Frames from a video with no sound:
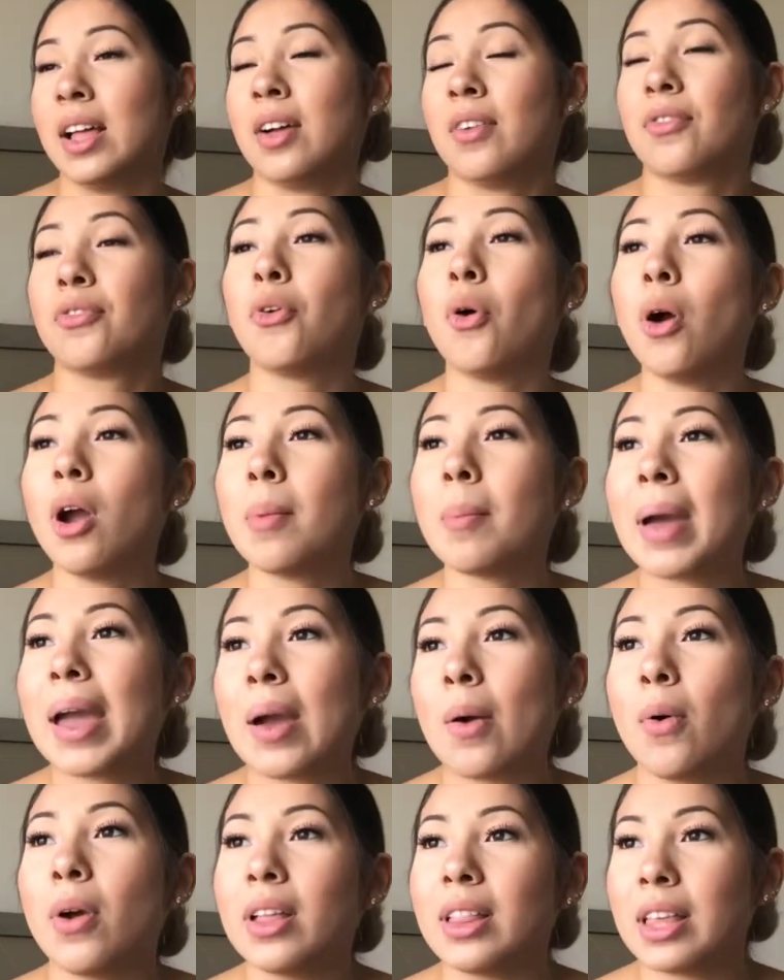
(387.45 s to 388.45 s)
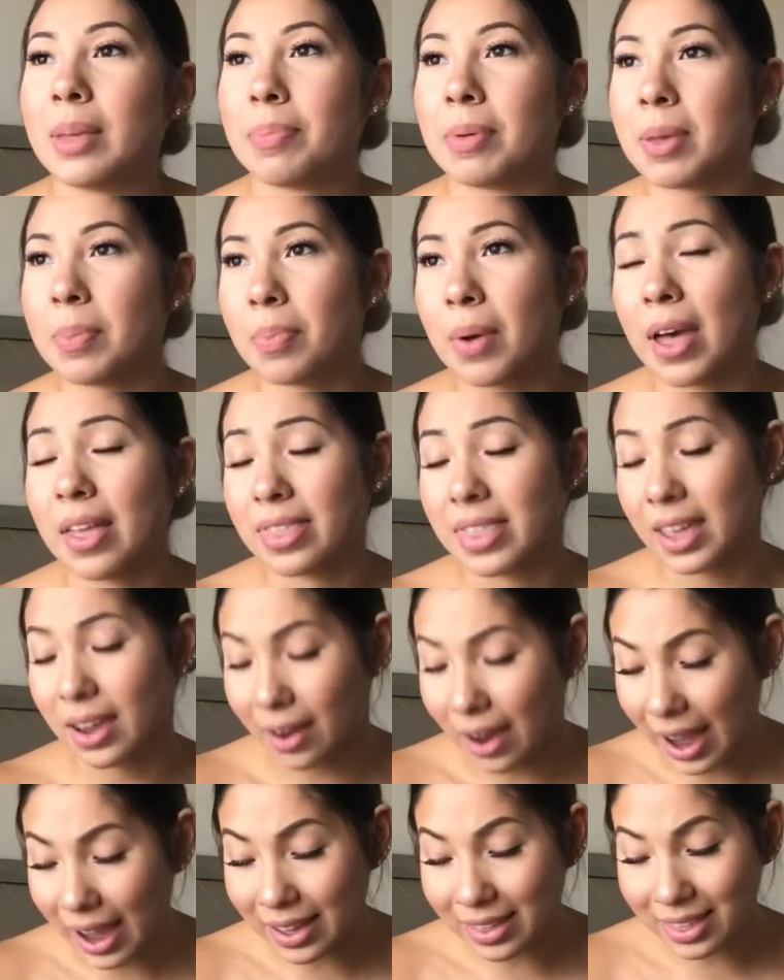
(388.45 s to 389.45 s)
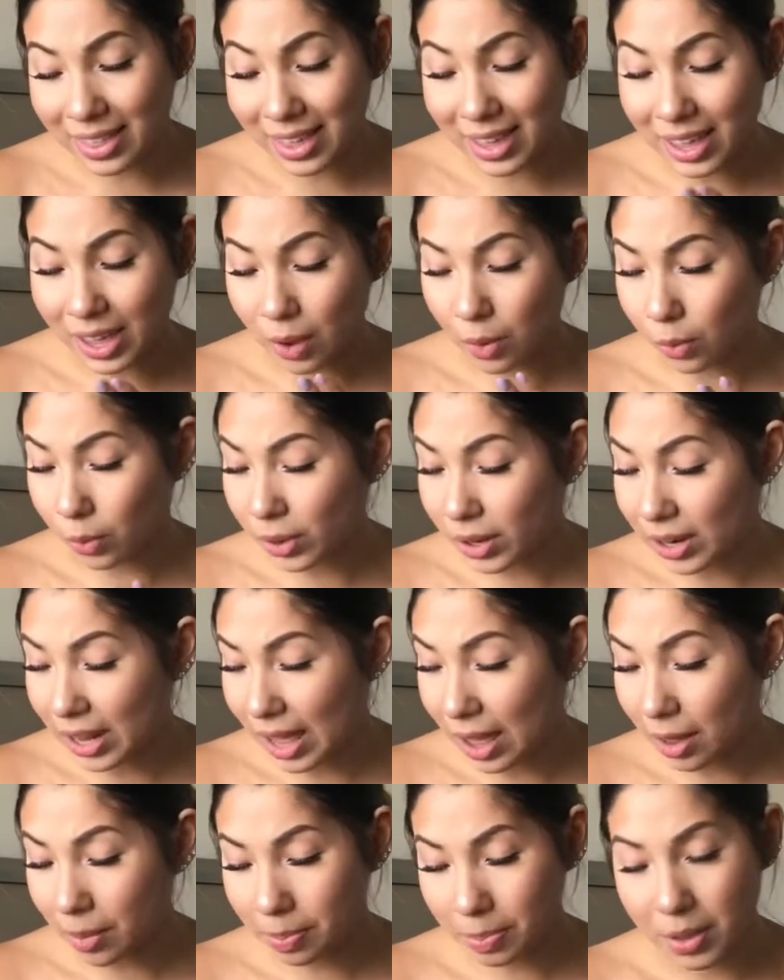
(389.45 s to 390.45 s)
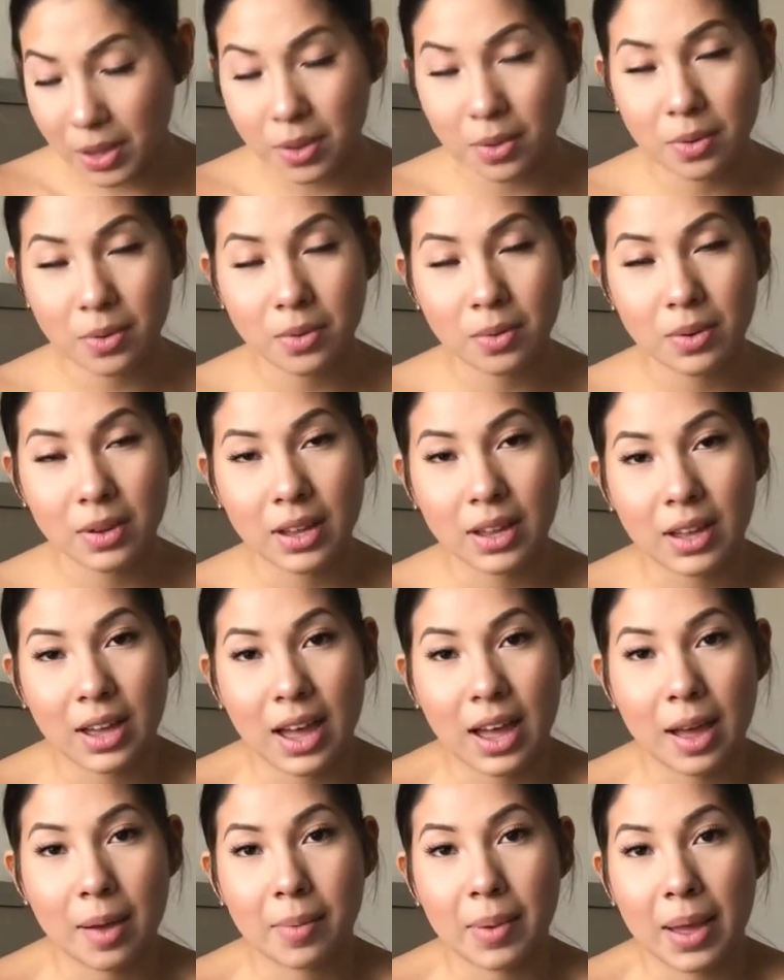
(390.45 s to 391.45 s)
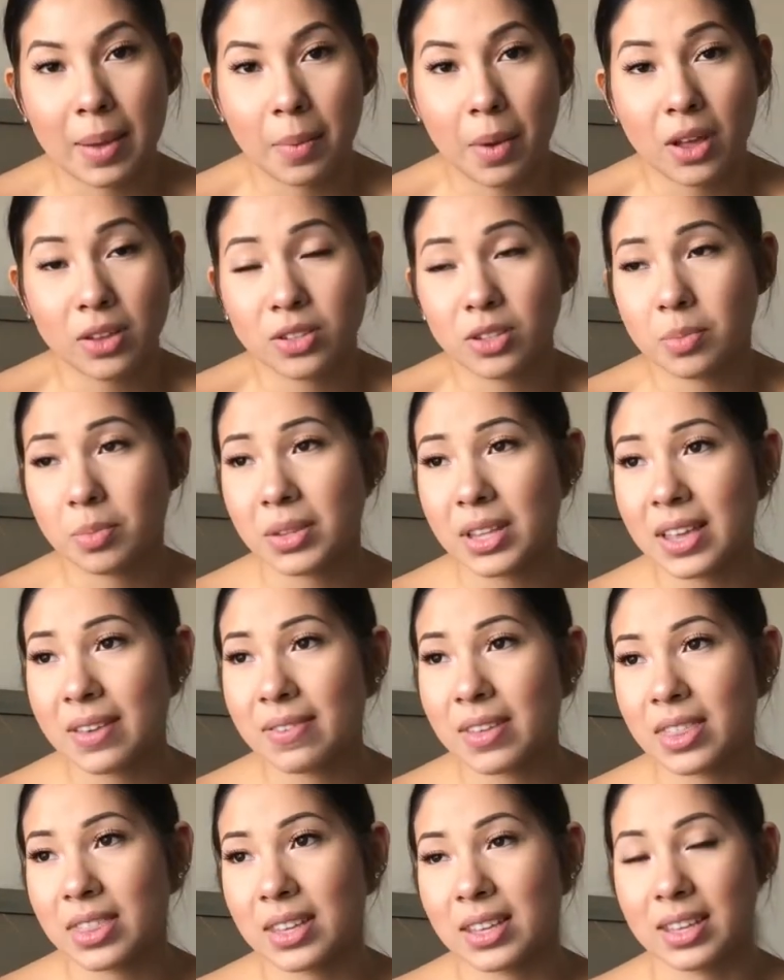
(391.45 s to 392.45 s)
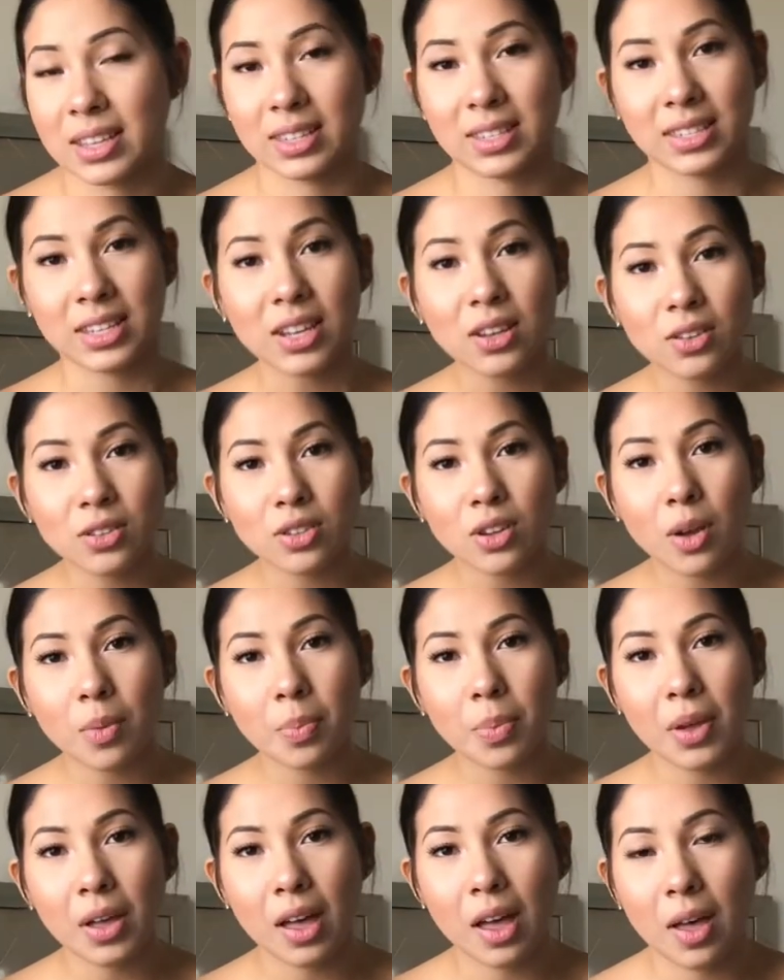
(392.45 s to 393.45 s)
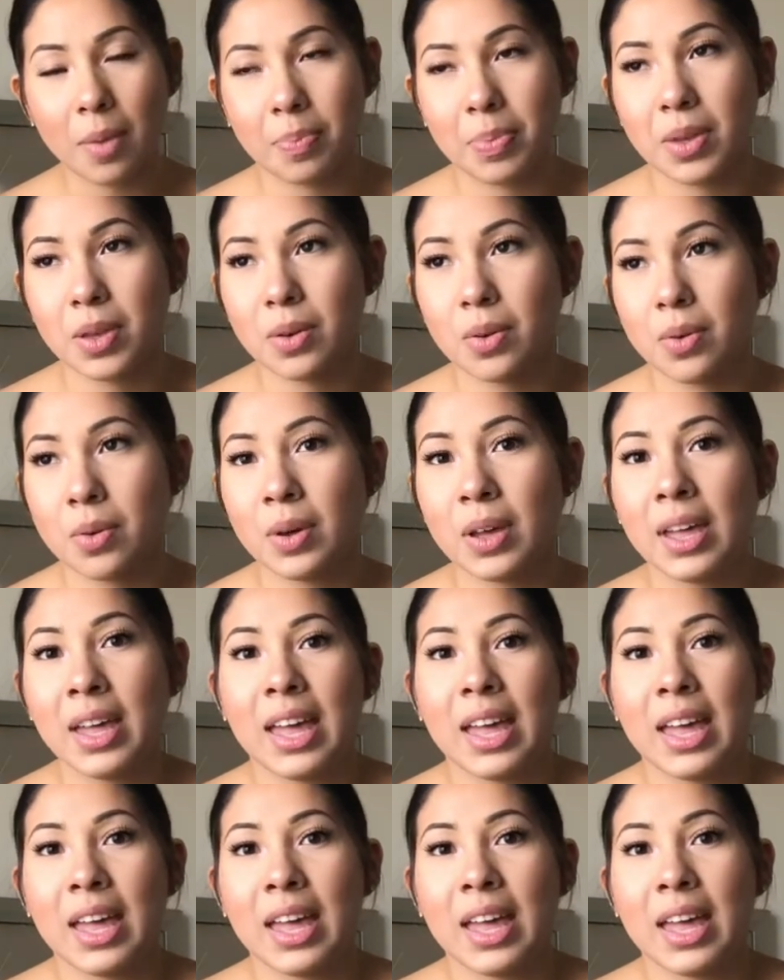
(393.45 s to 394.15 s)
For my oily people out there, I think it would help you. I also believe that the Castile Soap will help you.